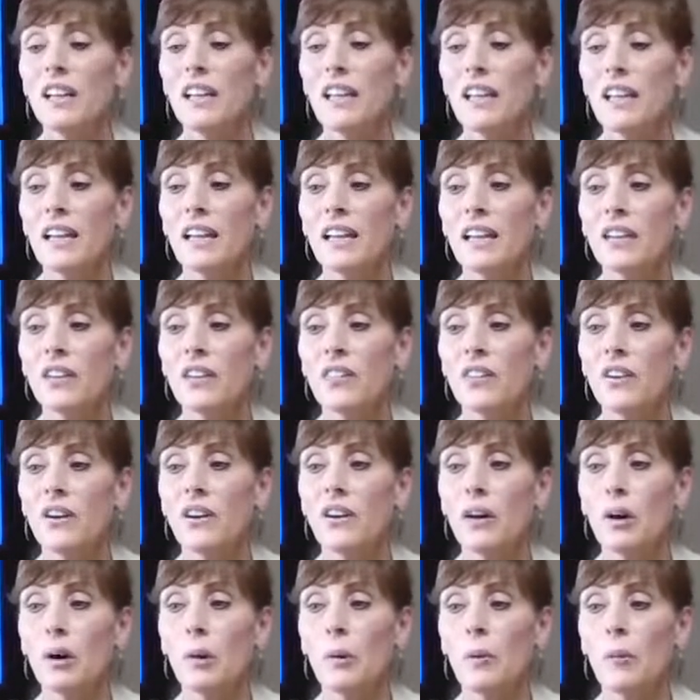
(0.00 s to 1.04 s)
And
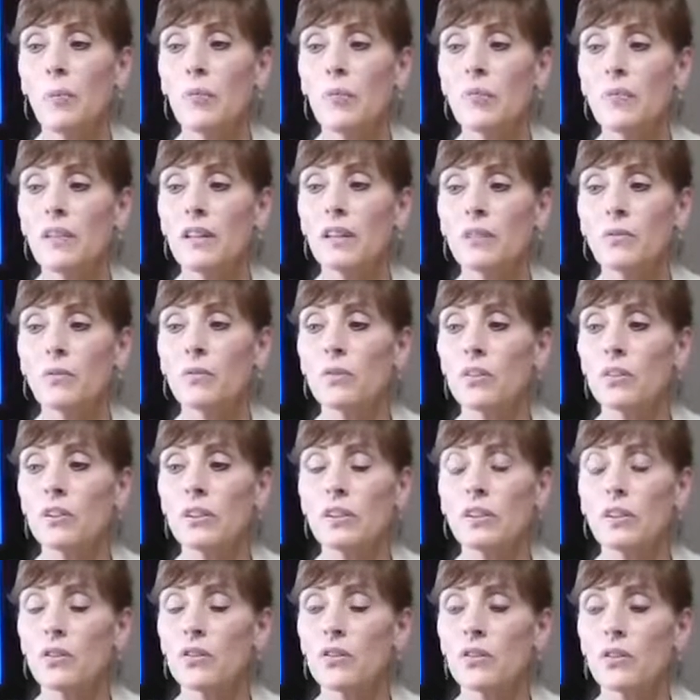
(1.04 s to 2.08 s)
um, it
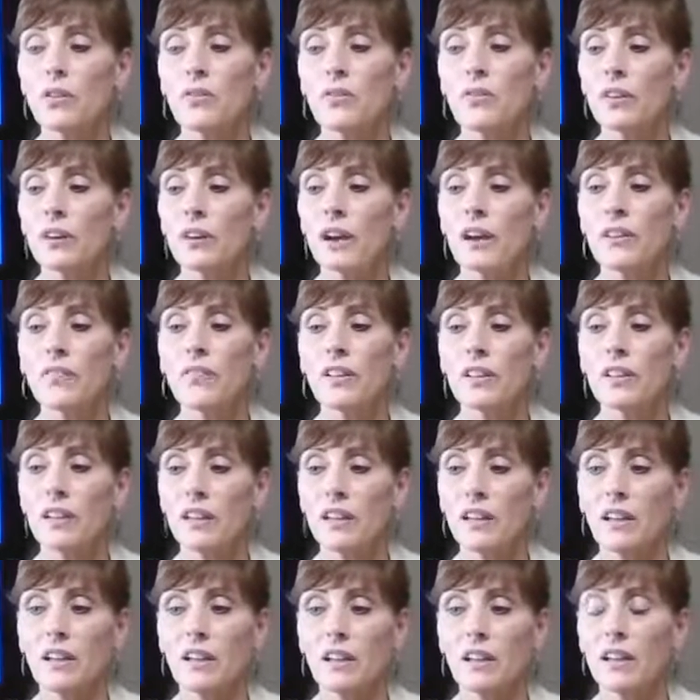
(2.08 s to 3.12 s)
really goes over
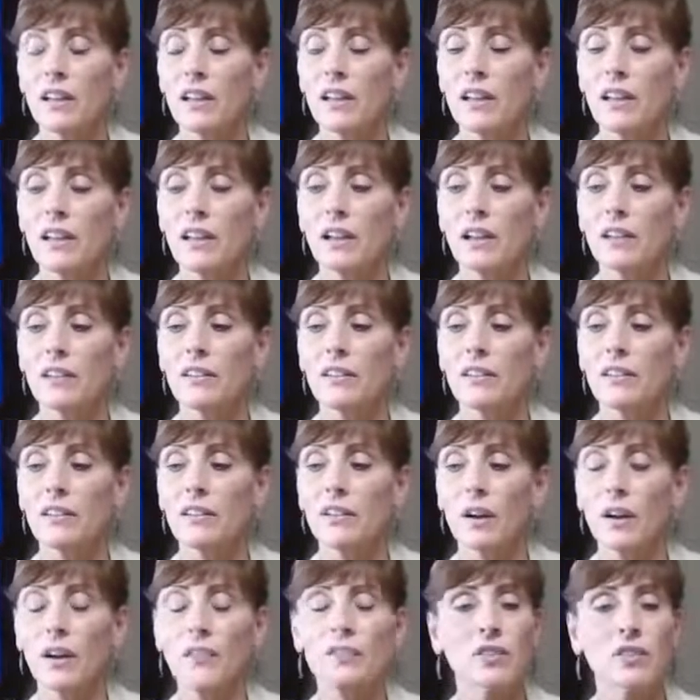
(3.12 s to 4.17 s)
everything. And, you
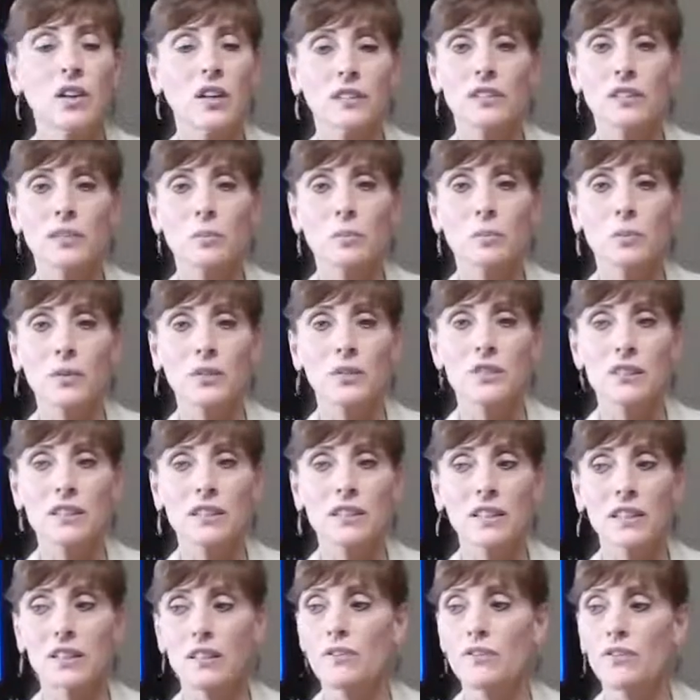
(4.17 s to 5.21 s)
know, I've talked to him
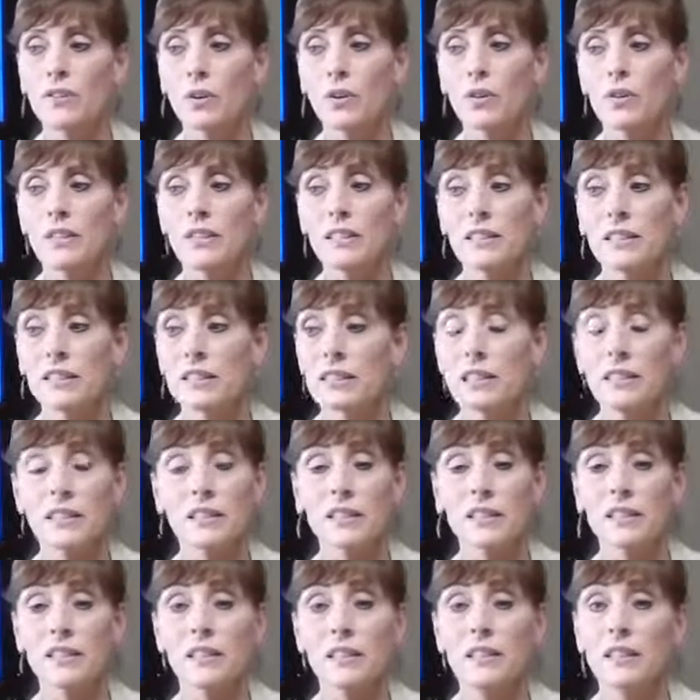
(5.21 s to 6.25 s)
personally on the phone, and he's like,